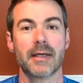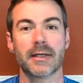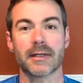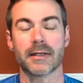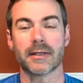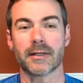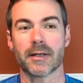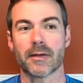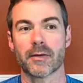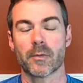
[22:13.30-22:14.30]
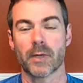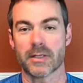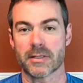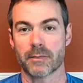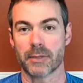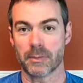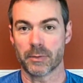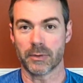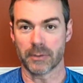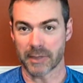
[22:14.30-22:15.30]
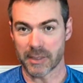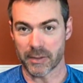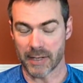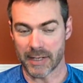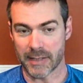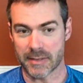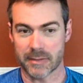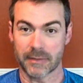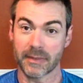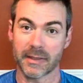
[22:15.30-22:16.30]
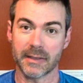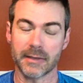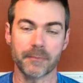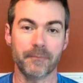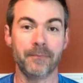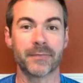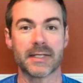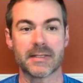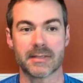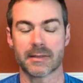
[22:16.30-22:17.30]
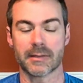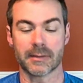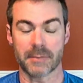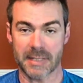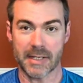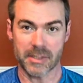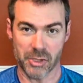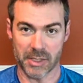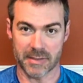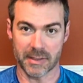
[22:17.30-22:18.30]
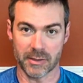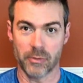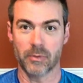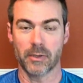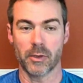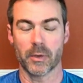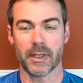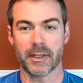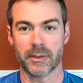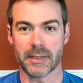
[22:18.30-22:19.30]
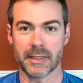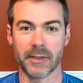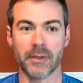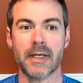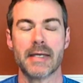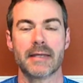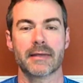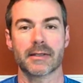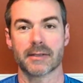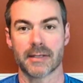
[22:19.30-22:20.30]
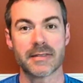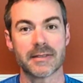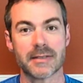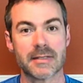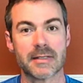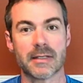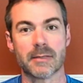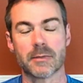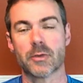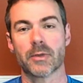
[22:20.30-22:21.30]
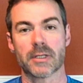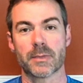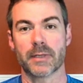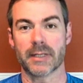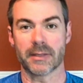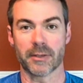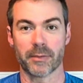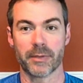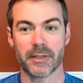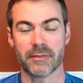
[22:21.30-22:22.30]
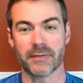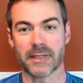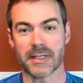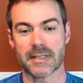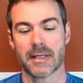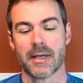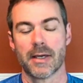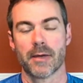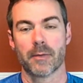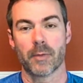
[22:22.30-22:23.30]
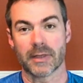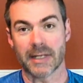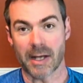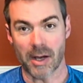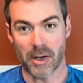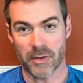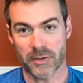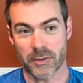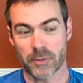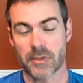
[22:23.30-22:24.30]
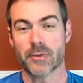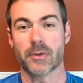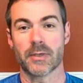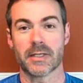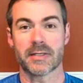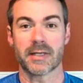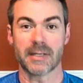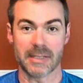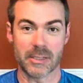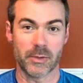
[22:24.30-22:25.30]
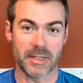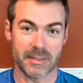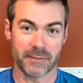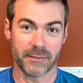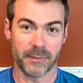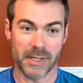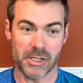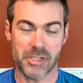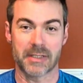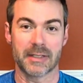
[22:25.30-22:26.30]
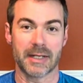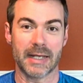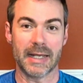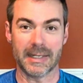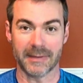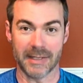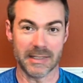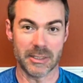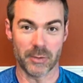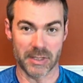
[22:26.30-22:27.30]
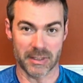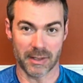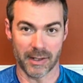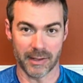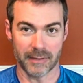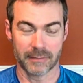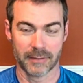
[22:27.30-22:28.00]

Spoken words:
And what some people theorize and think is that the statins, yes, they do lower LDL. That doesn't seem to explain their benefits. What they also do is they decrease inflammation and they decrease clotting.